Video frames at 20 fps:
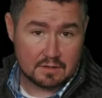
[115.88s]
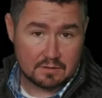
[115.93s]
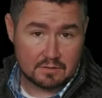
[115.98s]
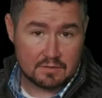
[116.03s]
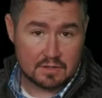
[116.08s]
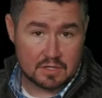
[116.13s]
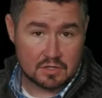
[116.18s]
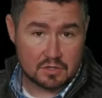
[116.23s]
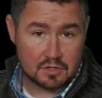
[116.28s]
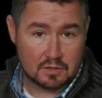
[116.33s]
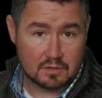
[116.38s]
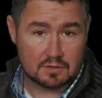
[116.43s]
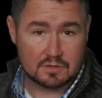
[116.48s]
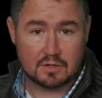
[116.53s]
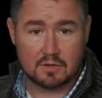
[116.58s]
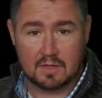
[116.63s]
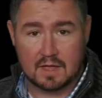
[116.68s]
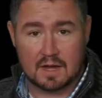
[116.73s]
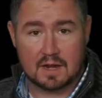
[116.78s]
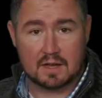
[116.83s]
feature so
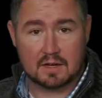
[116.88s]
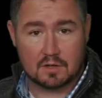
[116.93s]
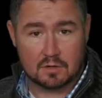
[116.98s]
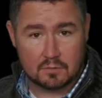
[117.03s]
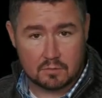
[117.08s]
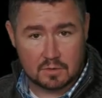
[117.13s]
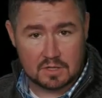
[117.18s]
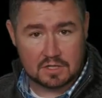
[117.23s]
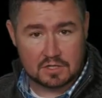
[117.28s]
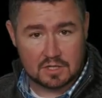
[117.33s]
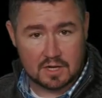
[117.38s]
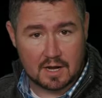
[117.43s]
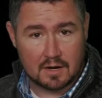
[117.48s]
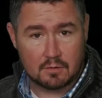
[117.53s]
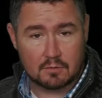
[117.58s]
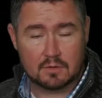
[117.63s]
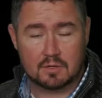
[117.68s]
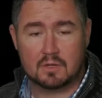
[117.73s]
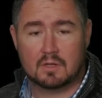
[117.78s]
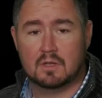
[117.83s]
that I could reach
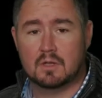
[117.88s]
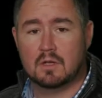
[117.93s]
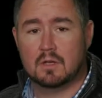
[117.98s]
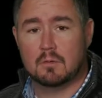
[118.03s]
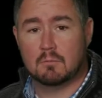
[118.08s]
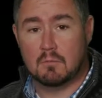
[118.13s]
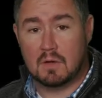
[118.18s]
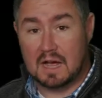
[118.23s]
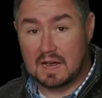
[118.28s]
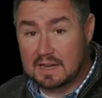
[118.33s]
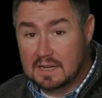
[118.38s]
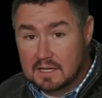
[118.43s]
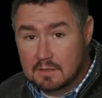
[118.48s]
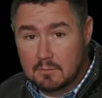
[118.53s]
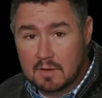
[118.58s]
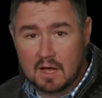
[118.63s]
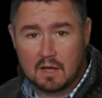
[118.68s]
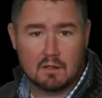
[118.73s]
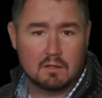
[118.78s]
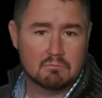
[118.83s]
out by
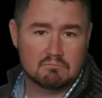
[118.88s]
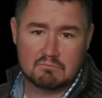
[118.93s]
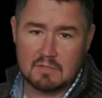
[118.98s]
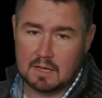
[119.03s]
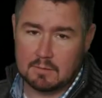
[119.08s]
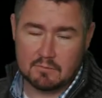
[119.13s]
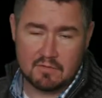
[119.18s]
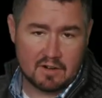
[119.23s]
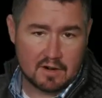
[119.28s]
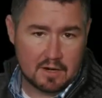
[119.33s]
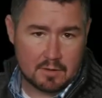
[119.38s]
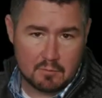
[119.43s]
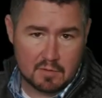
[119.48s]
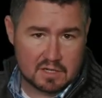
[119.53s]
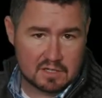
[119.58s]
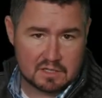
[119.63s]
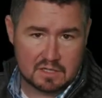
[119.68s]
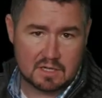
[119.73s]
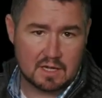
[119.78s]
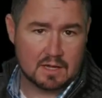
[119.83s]
email. I'm very
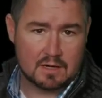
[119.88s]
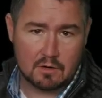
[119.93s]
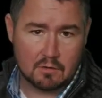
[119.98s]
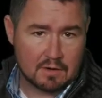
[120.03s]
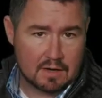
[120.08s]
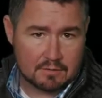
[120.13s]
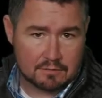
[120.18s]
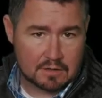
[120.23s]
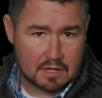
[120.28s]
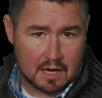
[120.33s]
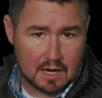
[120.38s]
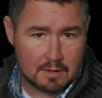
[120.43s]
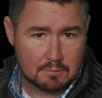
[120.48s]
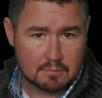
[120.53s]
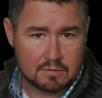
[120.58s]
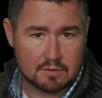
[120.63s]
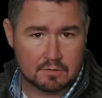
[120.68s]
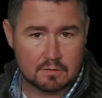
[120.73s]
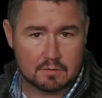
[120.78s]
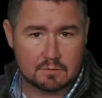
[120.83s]
busy. I don't have time
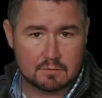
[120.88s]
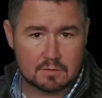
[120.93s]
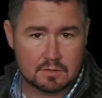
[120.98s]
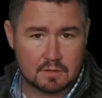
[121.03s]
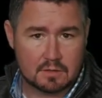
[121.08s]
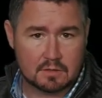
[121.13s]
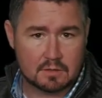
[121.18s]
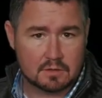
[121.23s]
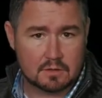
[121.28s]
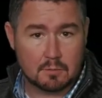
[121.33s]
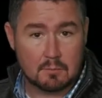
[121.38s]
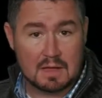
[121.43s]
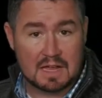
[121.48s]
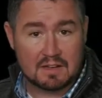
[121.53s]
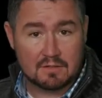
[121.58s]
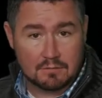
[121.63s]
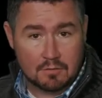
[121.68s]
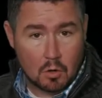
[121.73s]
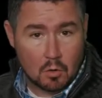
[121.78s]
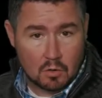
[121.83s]
to
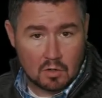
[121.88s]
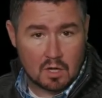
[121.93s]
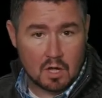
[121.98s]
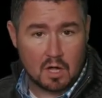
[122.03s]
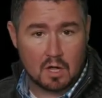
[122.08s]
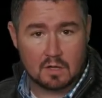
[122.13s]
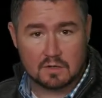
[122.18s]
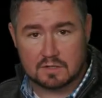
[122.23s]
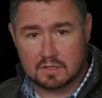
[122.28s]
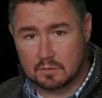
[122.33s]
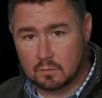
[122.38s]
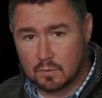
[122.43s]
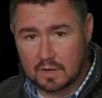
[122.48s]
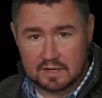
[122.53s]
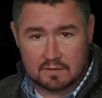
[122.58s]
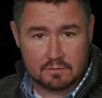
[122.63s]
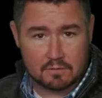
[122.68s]
make phone calls and wait